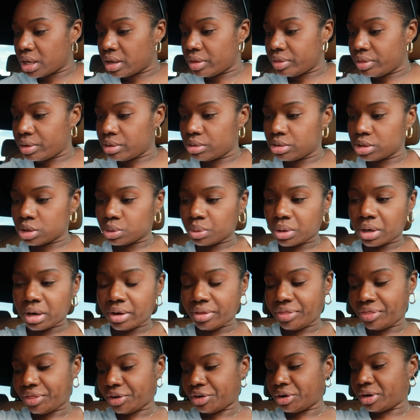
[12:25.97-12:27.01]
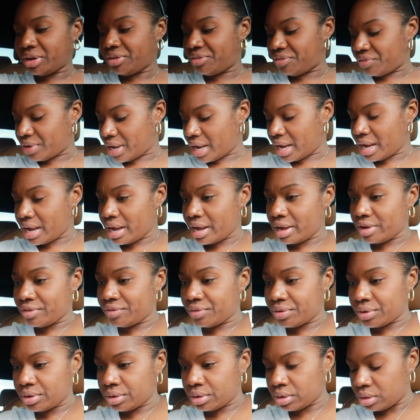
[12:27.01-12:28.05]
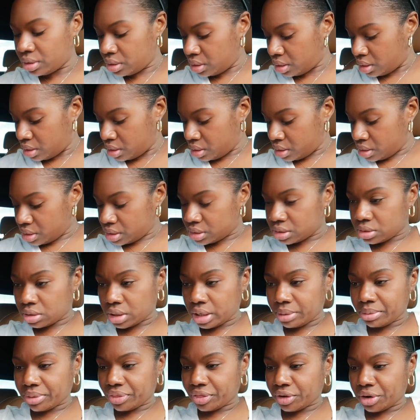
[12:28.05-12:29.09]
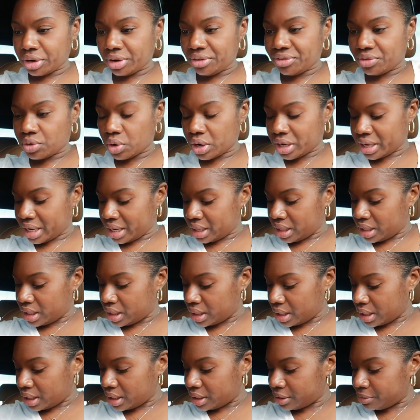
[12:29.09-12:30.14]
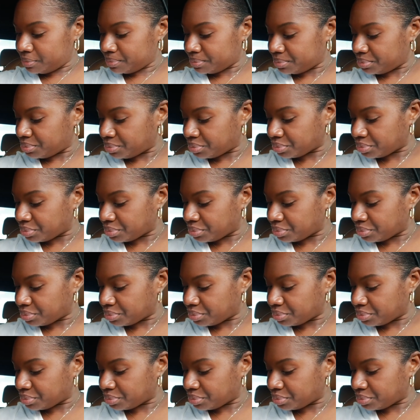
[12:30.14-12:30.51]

and those were thirty-five. So they were thirty-four ninety-nine.